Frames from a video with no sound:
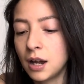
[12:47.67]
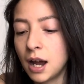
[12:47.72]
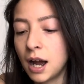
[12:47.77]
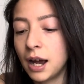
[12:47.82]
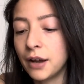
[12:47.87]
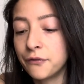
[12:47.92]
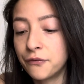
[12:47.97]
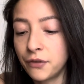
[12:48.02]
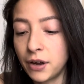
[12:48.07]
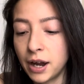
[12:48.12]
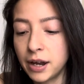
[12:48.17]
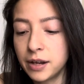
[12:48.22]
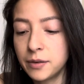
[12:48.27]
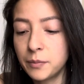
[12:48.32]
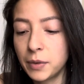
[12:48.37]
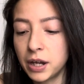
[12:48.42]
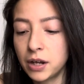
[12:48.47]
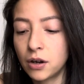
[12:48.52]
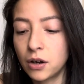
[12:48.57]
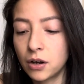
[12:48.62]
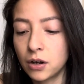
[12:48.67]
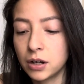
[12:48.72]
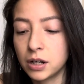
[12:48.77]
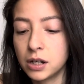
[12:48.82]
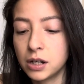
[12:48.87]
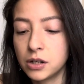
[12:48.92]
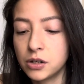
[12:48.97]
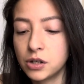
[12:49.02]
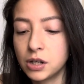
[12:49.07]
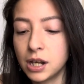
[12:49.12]
I find my
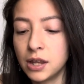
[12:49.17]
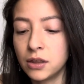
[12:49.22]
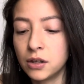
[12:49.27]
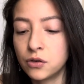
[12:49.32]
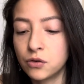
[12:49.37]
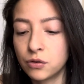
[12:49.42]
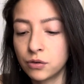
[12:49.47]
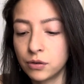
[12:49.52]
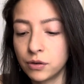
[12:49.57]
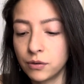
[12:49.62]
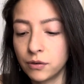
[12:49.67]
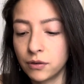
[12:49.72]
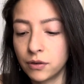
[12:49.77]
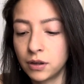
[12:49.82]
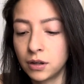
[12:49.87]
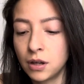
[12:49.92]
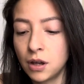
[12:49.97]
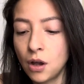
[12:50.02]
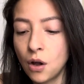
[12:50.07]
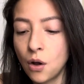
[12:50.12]
courage in the truth.